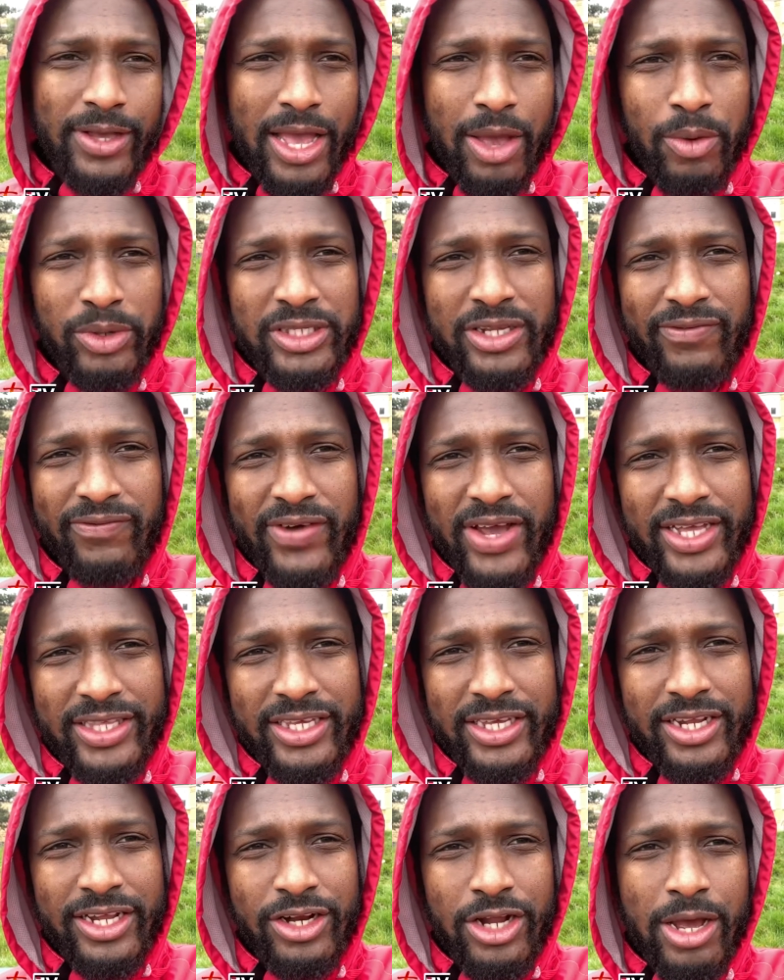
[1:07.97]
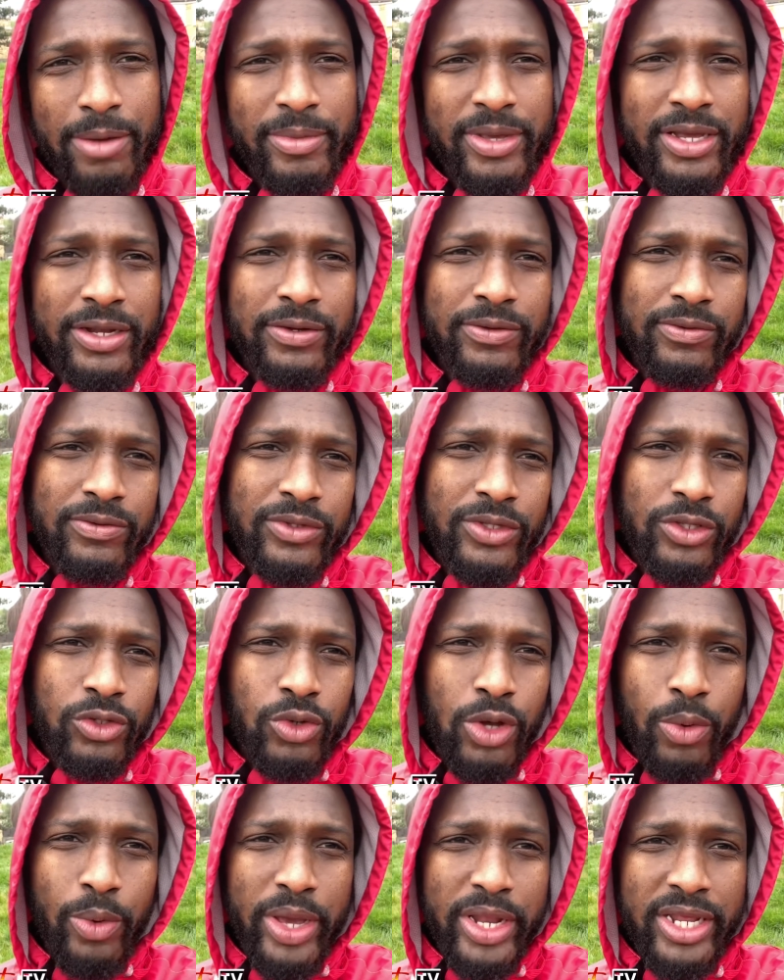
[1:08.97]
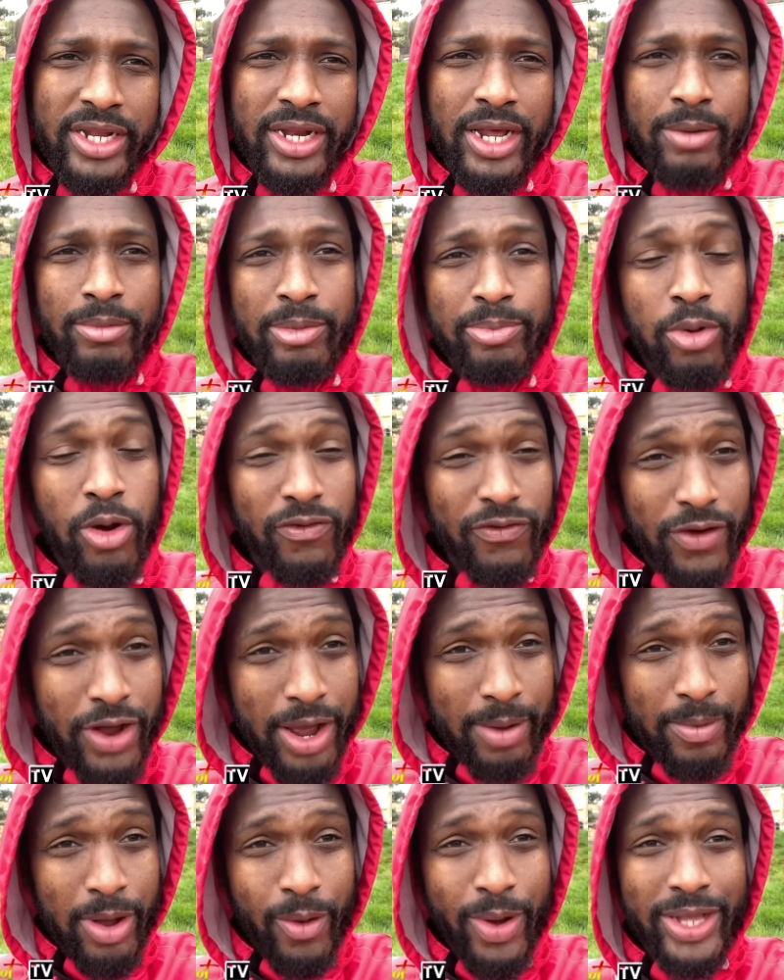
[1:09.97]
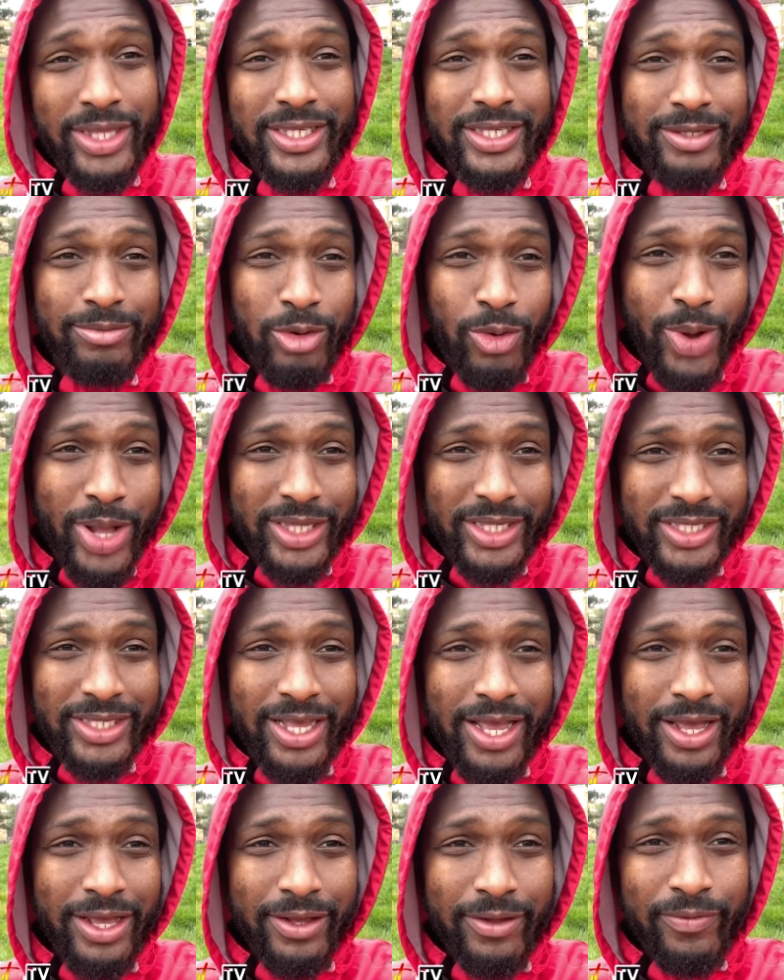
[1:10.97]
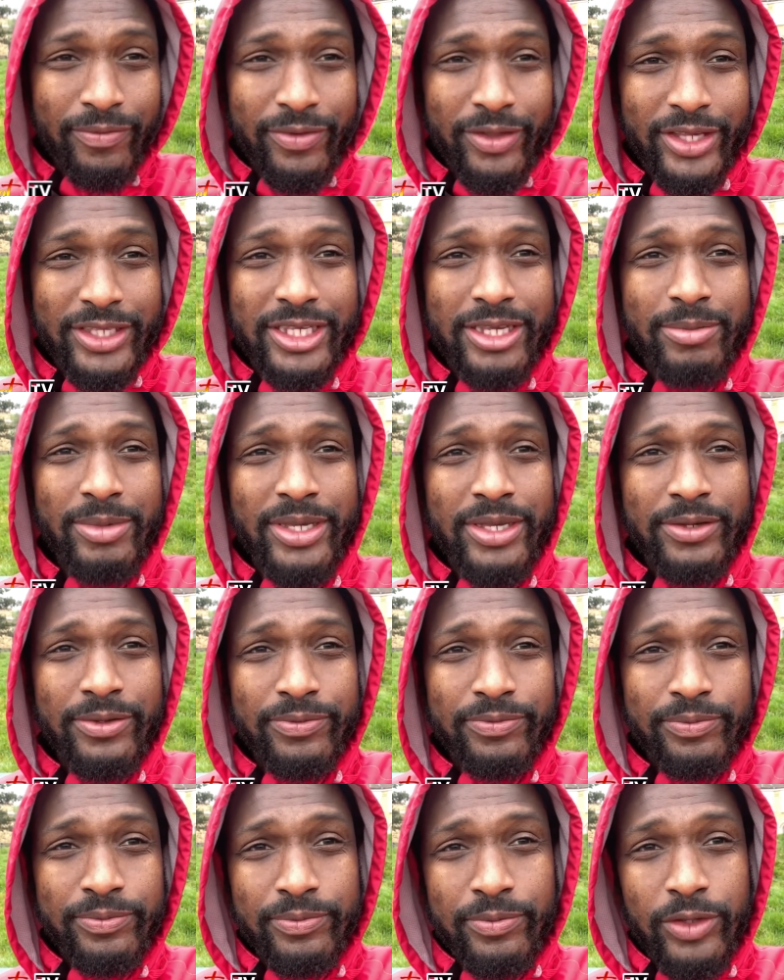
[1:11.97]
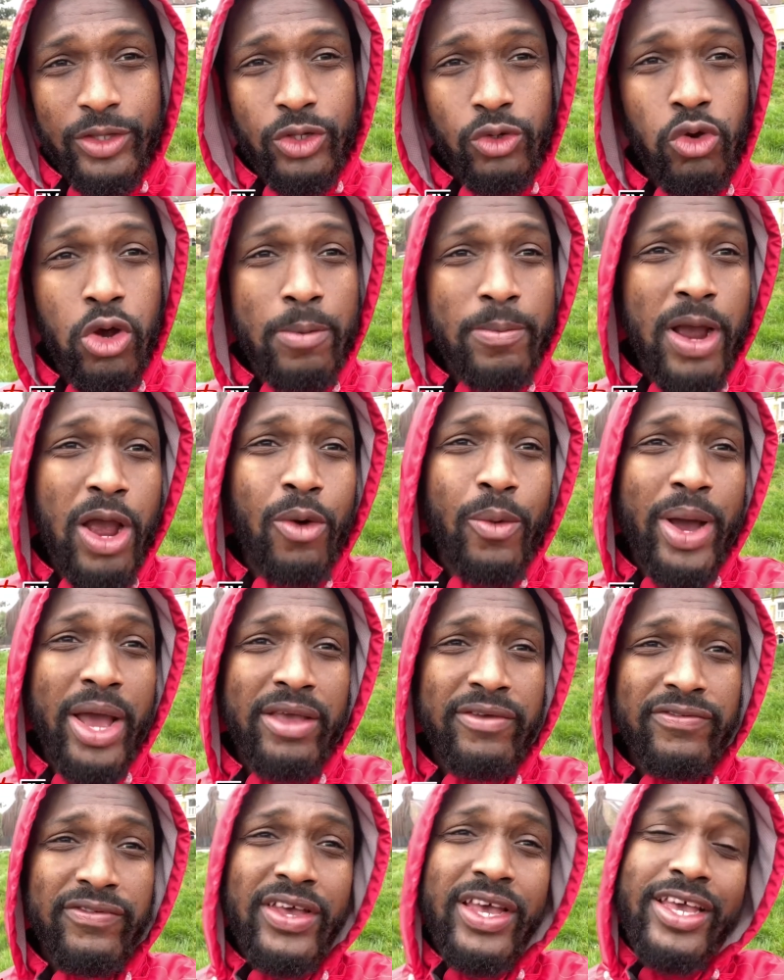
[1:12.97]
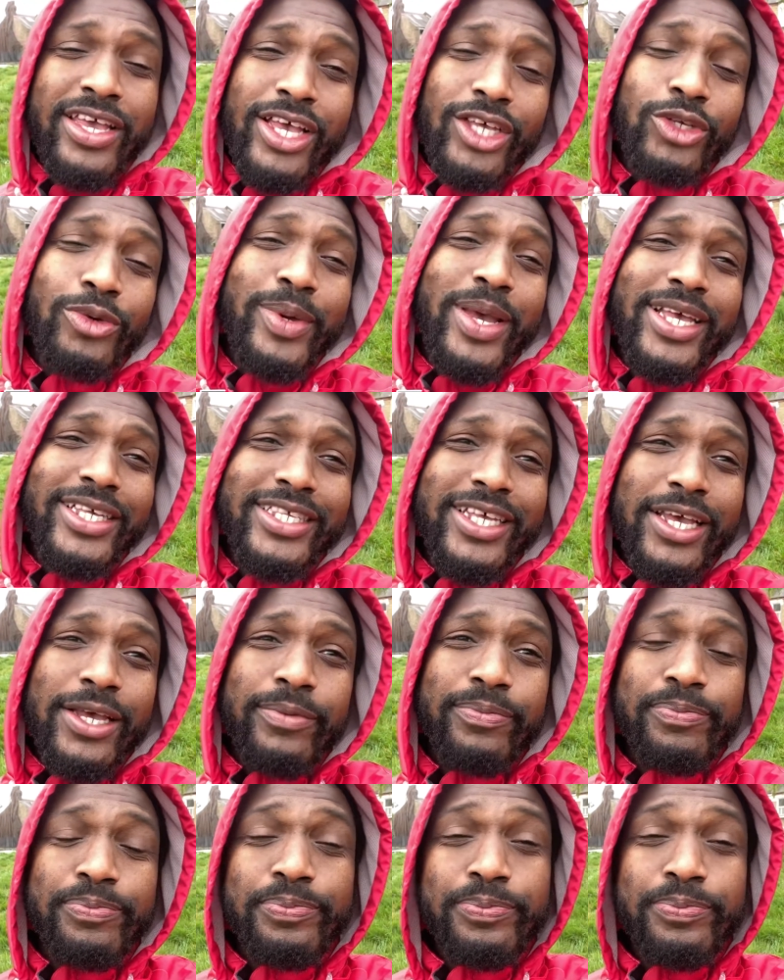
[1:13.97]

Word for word: I was invited, you know what I mean? to a wedding and perform my one, my one song. You see me? You are my wife. You see what I say?